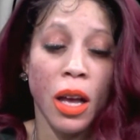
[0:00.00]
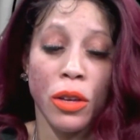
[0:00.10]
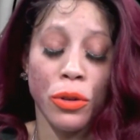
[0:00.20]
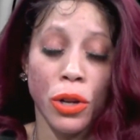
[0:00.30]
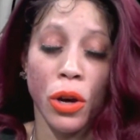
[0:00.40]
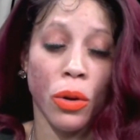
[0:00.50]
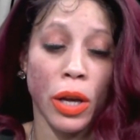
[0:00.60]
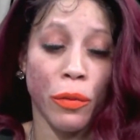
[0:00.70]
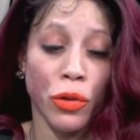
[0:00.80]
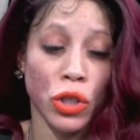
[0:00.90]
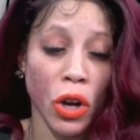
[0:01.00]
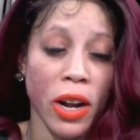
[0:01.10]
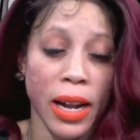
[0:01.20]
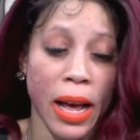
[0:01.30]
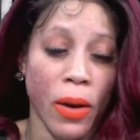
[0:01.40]
you know, if you're
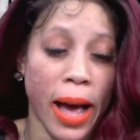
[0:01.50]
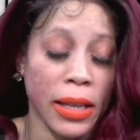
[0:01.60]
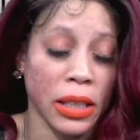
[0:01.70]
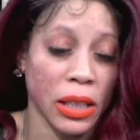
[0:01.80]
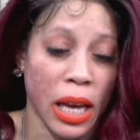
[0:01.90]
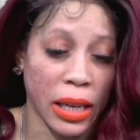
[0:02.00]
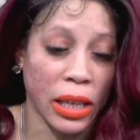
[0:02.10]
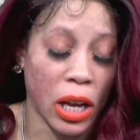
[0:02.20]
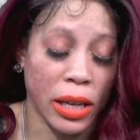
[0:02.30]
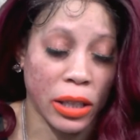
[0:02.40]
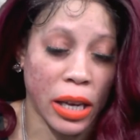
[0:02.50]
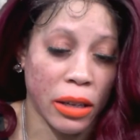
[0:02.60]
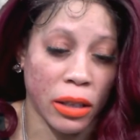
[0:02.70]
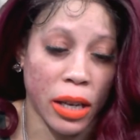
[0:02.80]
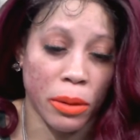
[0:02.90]
starting out at
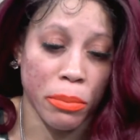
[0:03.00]
a